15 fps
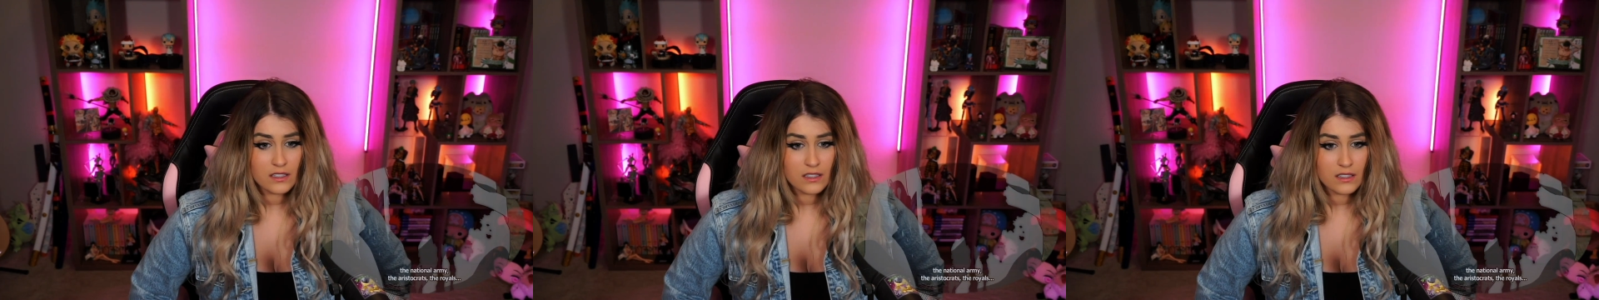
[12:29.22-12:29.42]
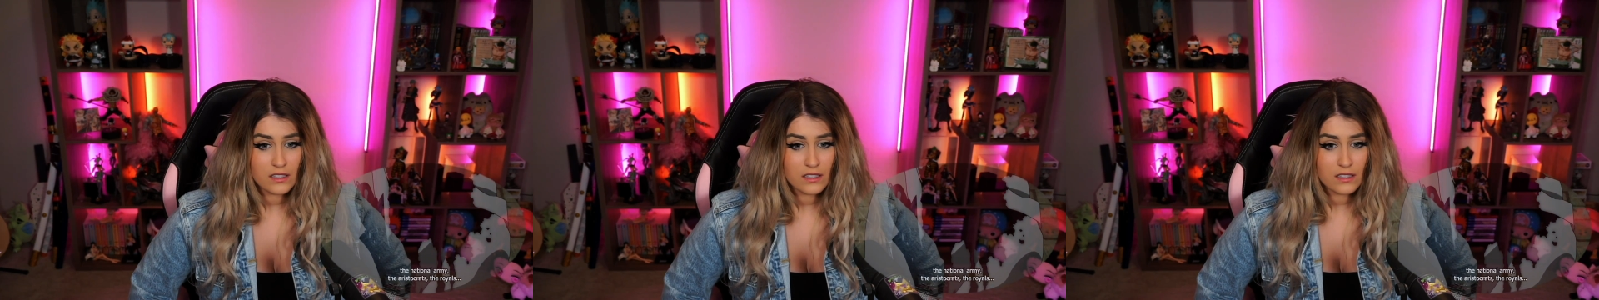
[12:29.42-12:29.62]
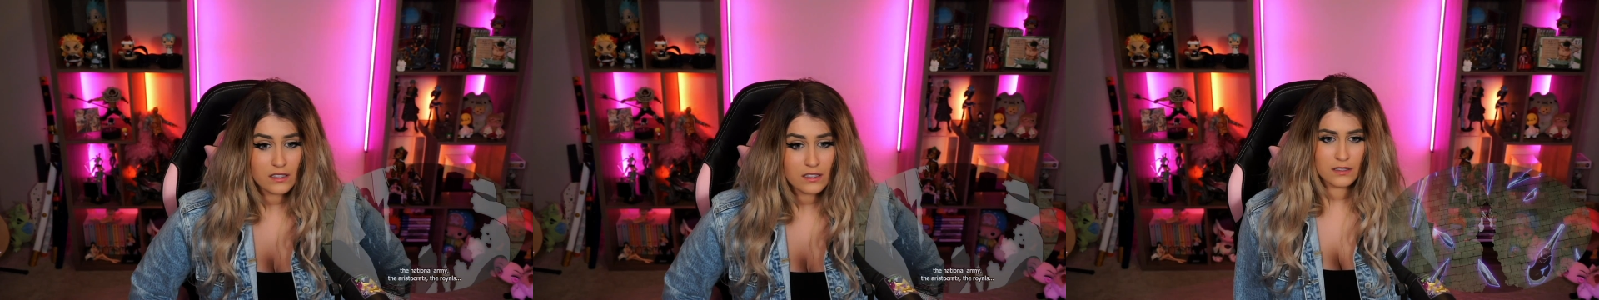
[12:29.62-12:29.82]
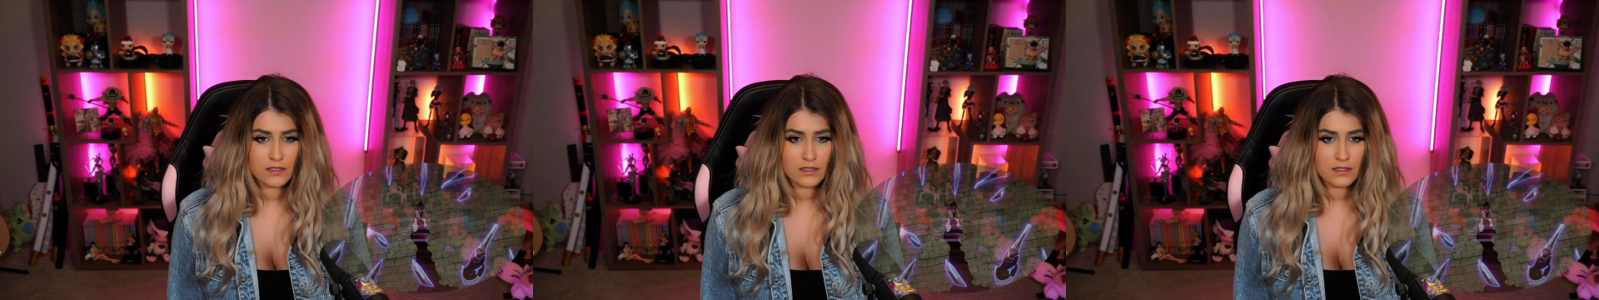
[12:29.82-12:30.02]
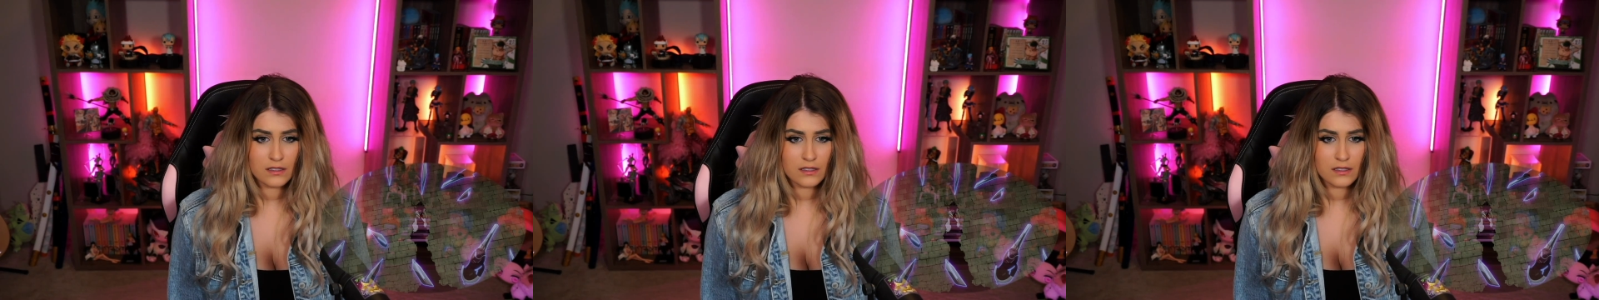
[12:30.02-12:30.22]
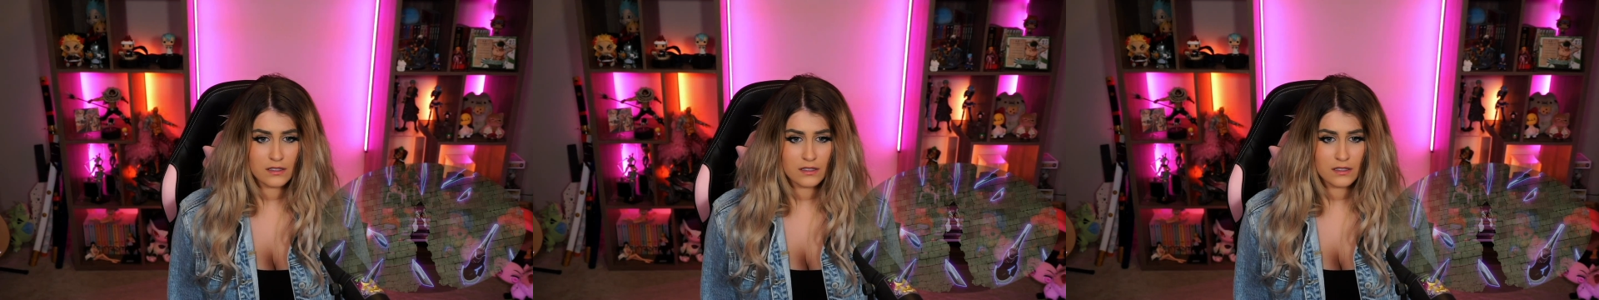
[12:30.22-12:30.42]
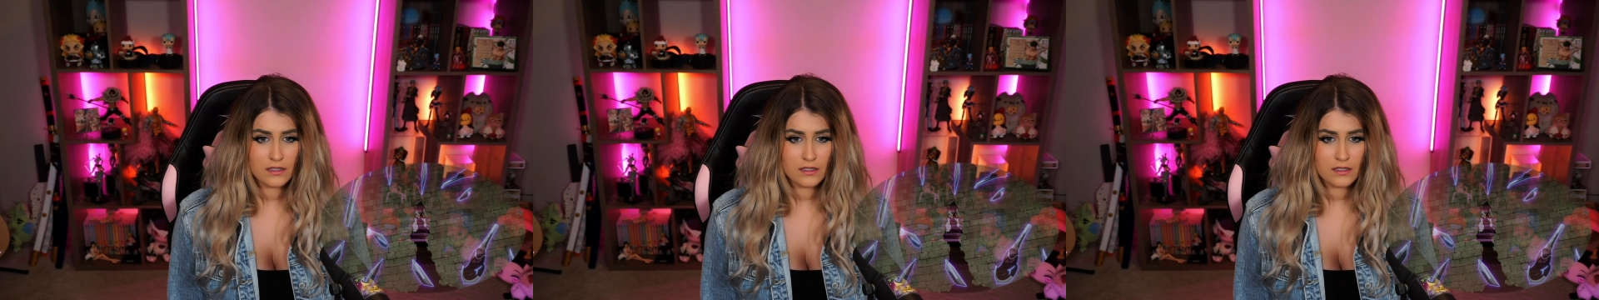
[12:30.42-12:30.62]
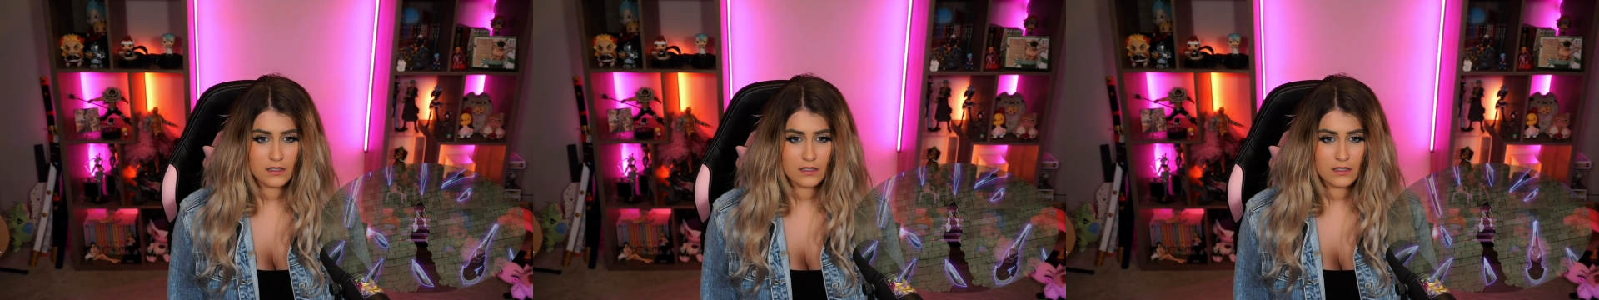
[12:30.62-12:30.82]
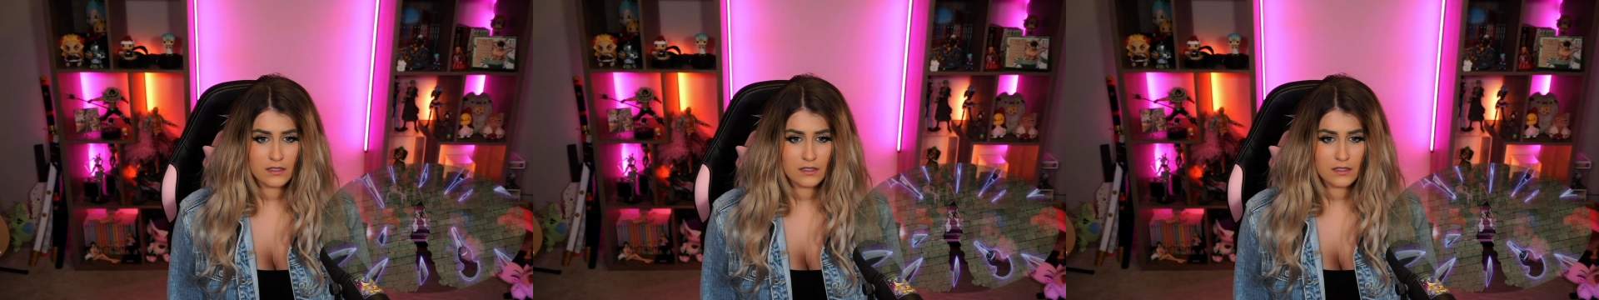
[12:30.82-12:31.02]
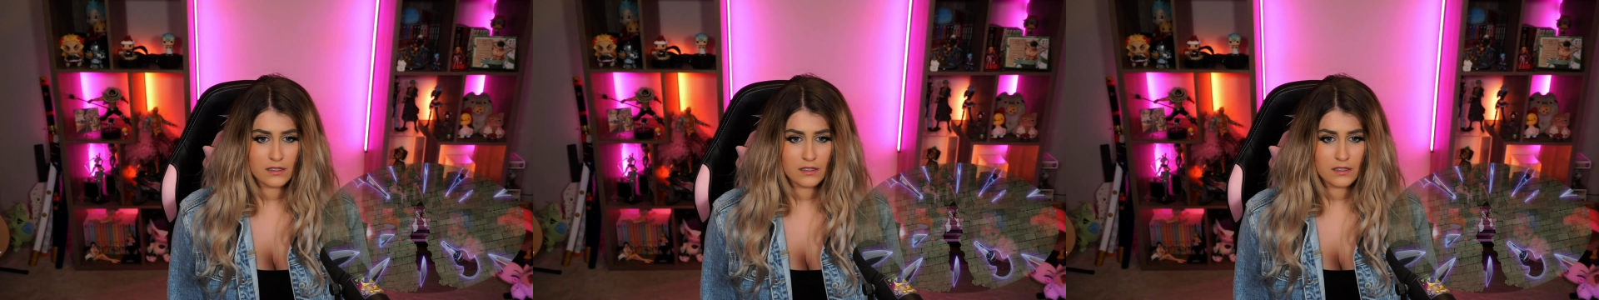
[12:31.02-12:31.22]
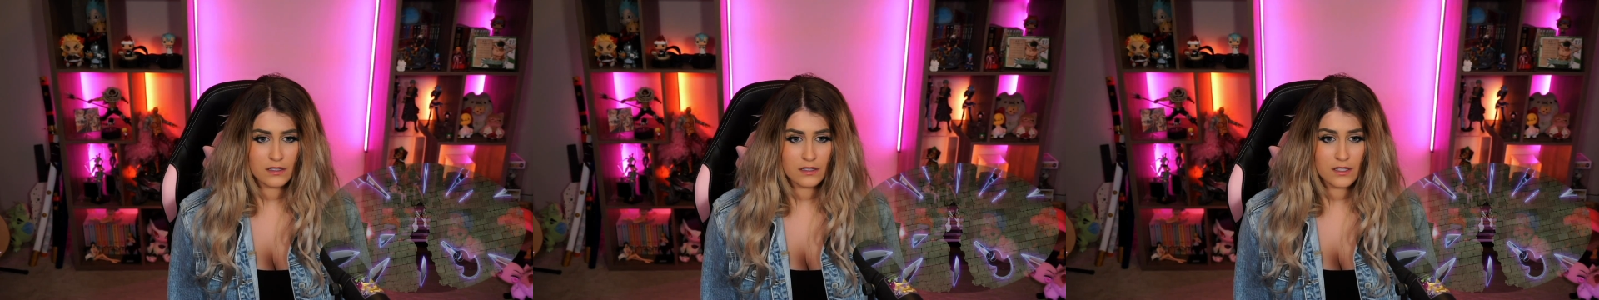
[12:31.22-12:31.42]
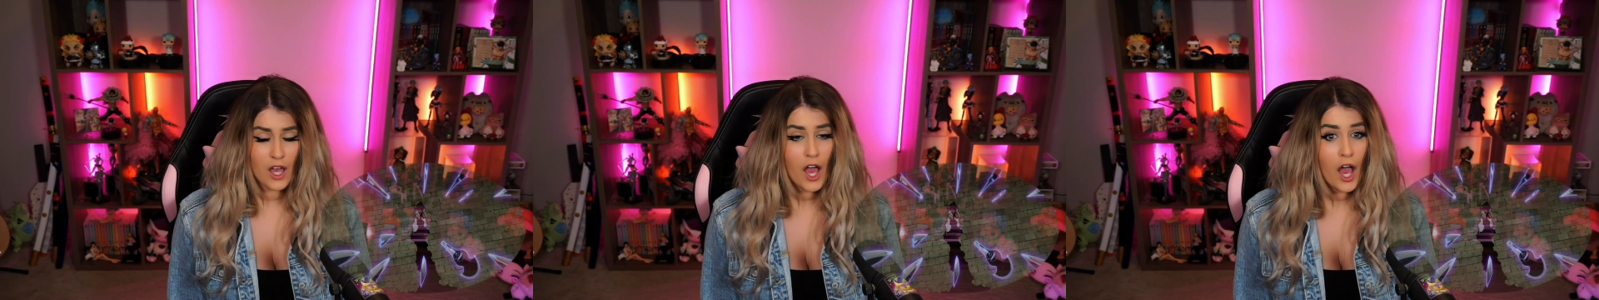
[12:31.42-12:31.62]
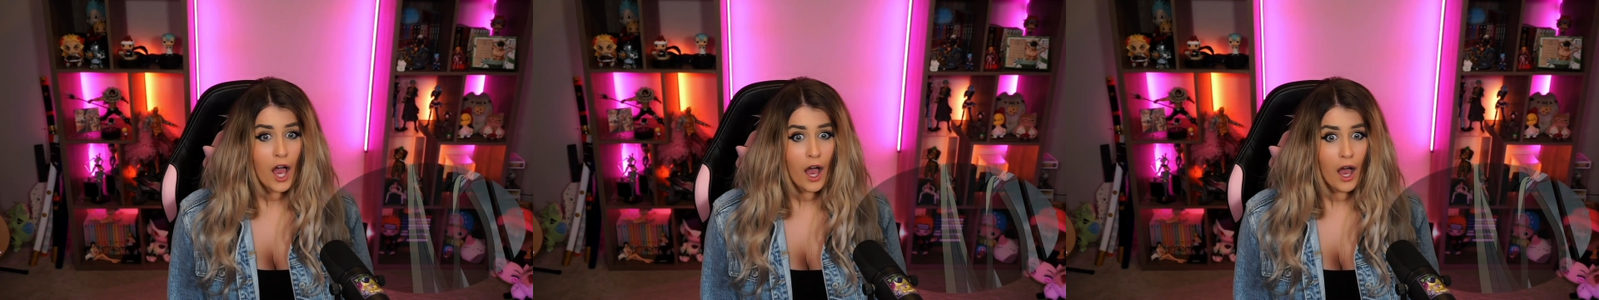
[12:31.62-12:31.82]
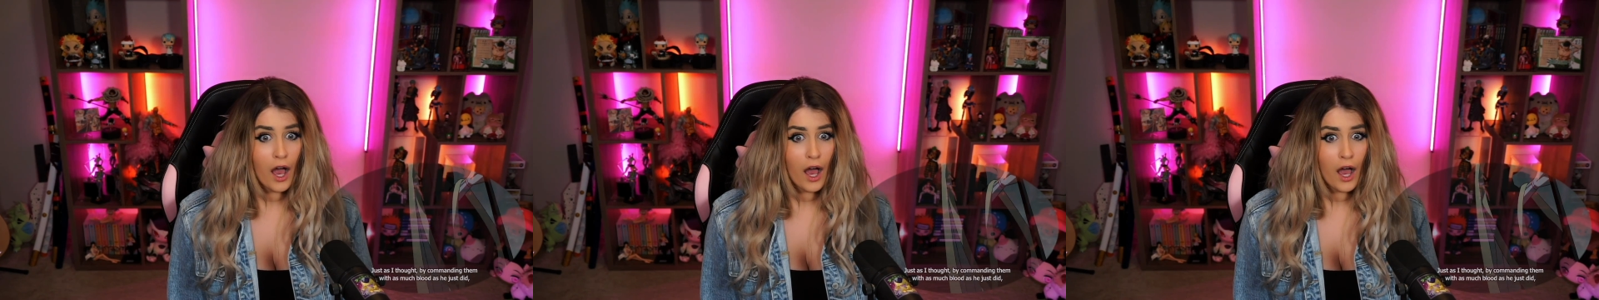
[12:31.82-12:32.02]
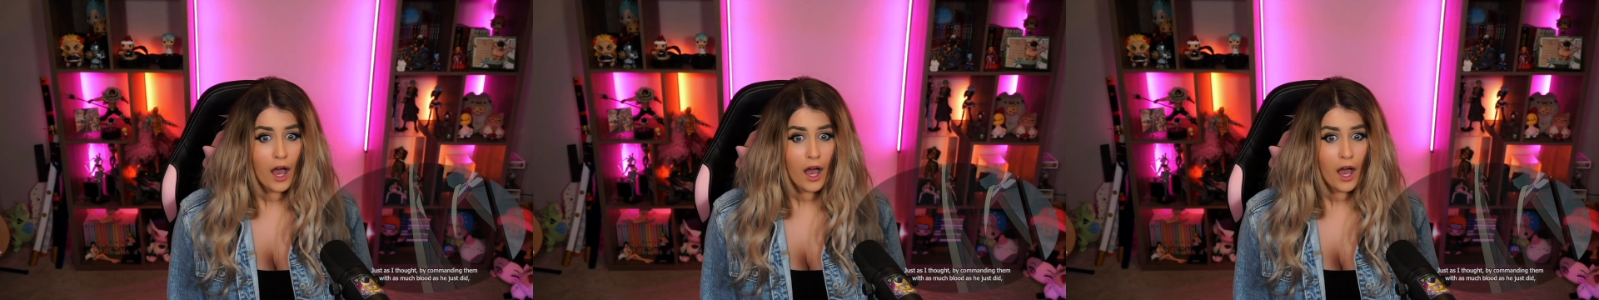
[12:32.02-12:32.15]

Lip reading: [no speech]